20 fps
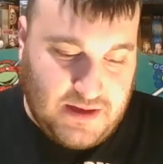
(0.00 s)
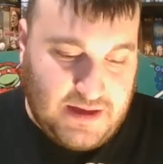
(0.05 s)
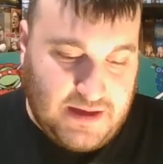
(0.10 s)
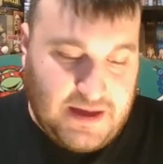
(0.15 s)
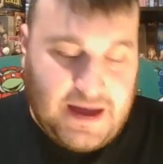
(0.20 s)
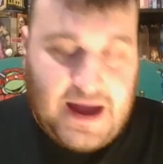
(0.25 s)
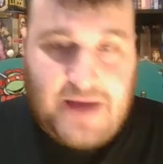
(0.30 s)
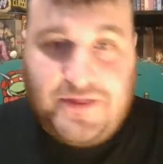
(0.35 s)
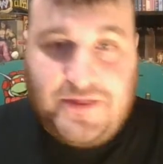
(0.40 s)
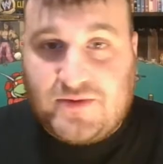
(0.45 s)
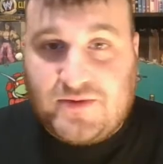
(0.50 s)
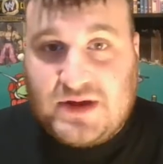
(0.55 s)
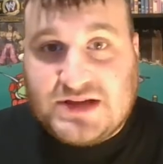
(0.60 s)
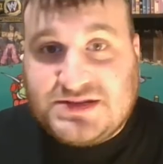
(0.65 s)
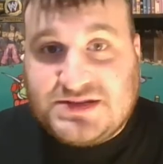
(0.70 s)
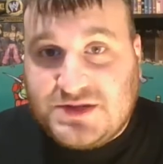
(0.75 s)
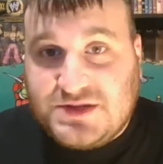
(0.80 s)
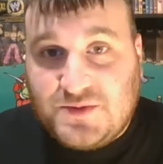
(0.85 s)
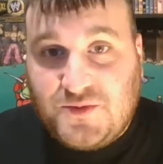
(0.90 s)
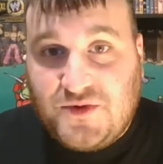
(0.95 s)
And the
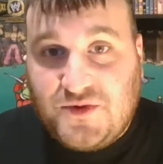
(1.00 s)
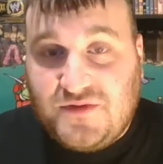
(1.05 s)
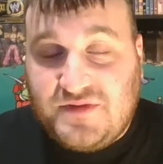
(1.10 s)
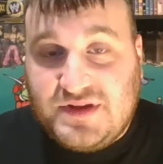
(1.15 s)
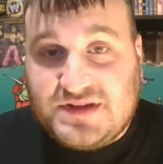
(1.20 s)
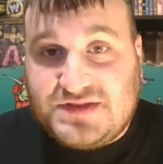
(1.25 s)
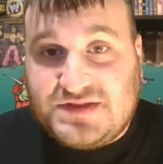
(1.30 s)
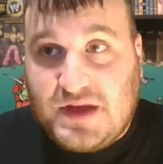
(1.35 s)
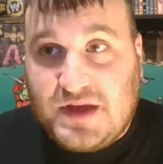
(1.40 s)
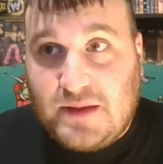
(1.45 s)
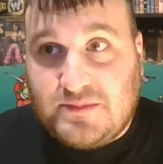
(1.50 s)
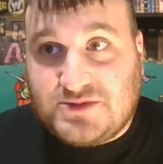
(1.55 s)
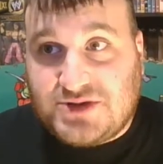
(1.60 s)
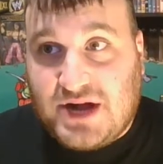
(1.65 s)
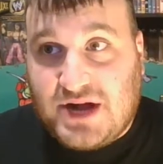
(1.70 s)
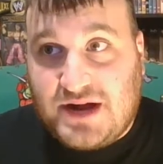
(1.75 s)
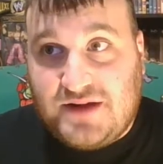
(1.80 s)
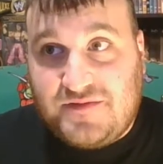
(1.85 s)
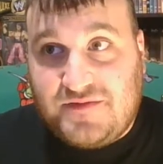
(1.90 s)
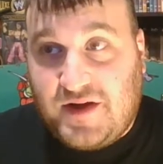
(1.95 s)
rest of the movie is them
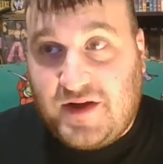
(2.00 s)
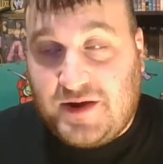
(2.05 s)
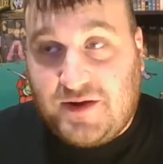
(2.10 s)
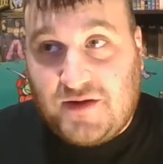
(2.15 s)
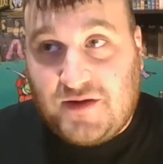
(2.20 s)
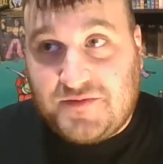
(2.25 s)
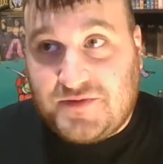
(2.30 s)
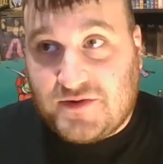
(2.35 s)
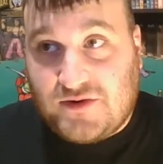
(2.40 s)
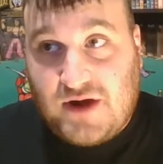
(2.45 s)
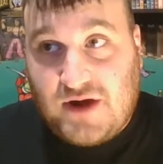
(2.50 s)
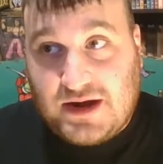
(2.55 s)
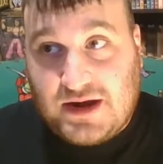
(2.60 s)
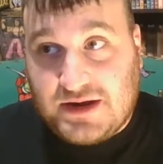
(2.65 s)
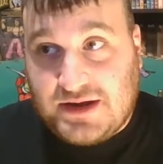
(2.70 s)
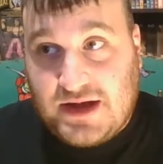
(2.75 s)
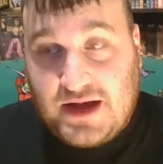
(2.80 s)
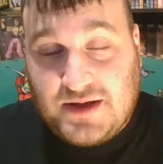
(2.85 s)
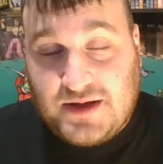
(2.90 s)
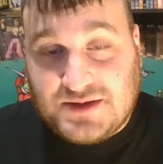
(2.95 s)
trying to fight off the
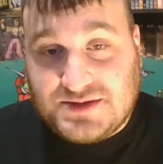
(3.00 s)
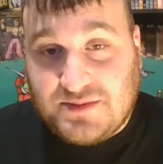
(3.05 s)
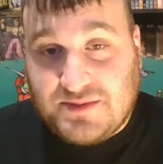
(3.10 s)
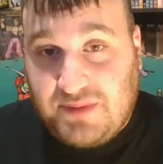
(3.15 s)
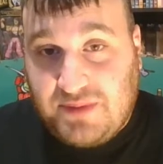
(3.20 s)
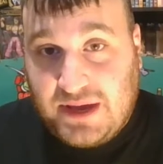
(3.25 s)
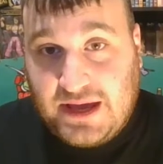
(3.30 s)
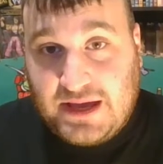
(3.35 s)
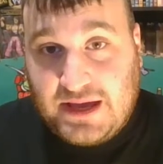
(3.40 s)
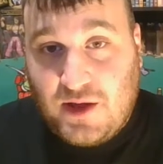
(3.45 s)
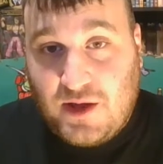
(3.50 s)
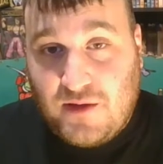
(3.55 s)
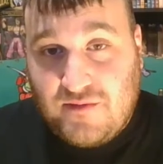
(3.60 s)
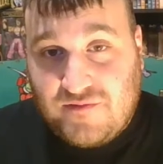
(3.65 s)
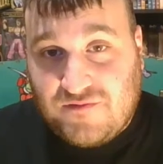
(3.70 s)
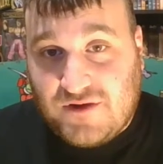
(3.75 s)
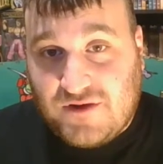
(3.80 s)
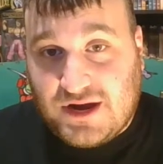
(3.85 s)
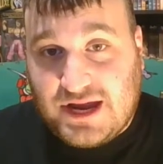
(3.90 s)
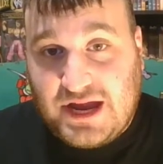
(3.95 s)
crocodiles. Big
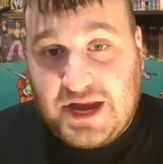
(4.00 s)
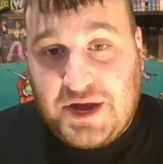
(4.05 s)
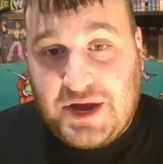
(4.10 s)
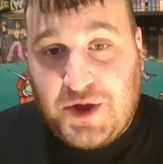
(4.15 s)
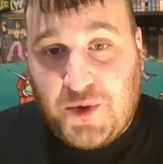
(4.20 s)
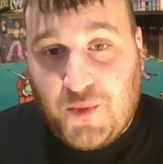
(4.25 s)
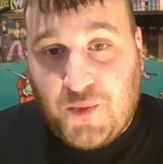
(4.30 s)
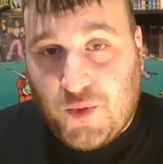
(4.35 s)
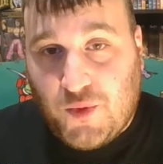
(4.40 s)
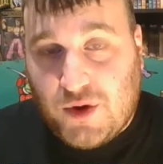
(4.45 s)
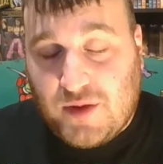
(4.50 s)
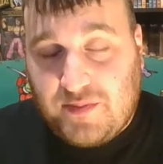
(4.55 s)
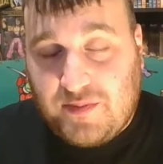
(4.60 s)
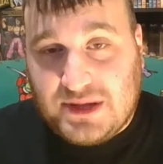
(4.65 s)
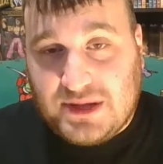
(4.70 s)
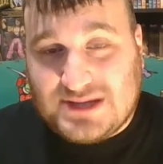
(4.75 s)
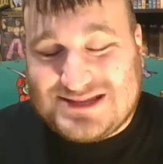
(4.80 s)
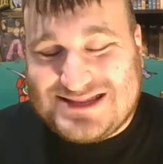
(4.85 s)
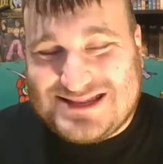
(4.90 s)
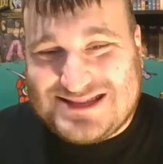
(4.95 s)
frickin' whoop.
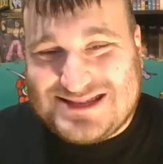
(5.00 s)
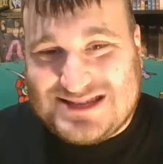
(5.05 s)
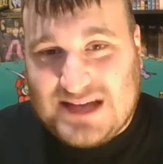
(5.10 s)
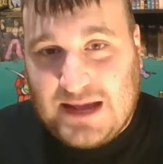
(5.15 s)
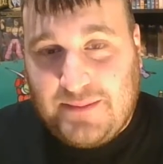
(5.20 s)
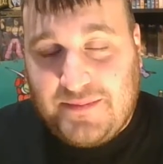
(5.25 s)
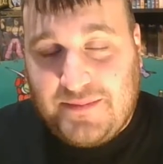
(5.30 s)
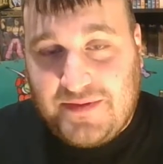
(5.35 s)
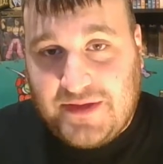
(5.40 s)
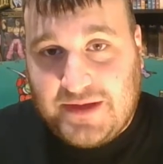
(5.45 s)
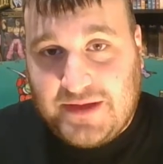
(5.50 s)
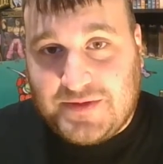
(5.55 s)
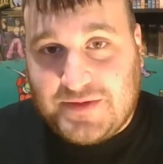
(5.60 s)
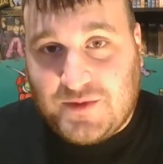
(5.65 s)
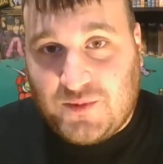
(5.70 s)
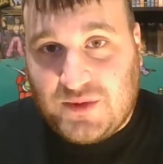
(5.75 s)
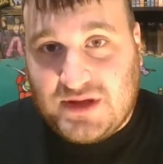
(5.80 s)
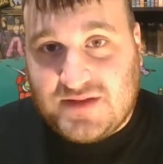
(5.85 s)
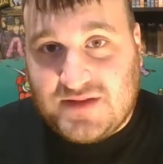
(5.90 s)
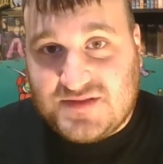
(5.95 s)
It's the same thing that
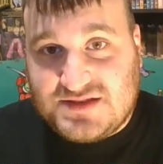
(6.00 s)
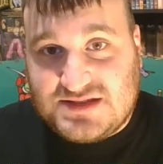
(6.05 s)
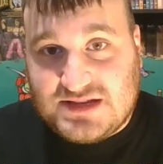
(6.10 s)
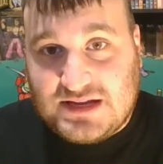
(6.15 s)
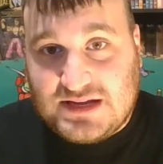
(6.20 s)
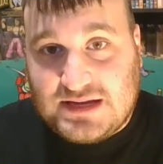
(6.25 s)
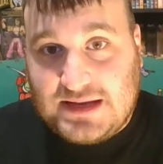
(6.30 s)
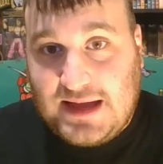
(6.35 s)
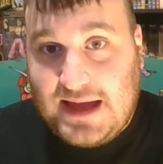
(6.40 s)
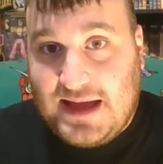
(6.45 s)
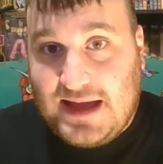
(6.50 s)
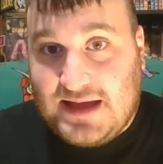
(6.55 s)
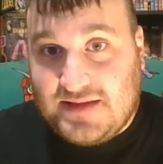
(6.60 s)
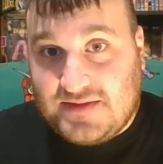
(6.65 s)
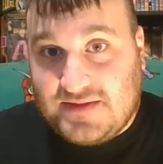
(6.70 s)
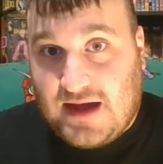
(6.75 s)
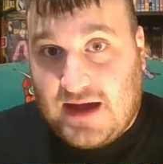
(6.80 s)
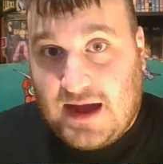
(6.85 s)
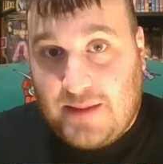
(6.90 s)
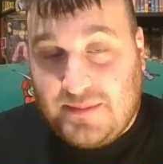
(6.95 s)
we have seen
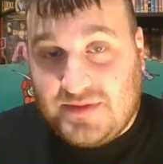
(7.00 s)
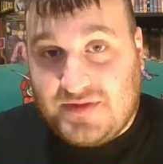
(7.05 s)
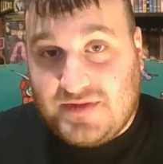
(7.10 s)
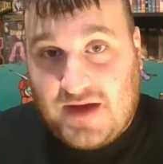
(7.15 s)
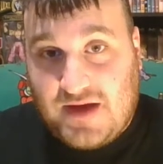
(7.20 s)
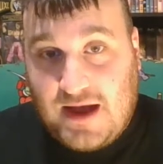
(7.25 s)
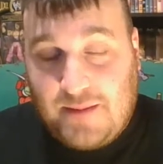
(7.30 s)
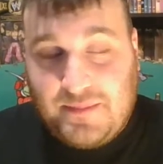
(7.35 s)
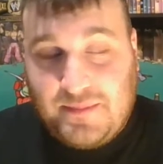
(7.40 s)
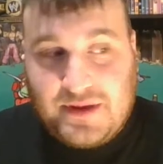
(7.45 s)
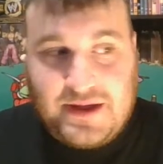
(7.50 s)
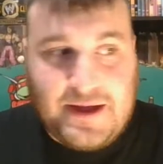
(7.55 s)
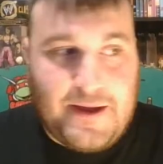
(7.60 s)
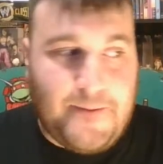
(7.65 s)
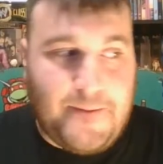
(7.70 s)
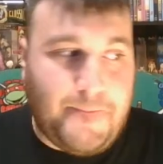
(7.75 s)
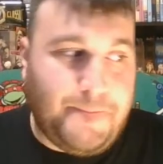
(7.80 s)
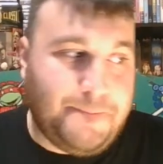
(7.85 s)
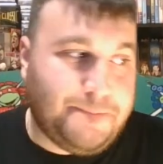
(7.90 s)
time and time again.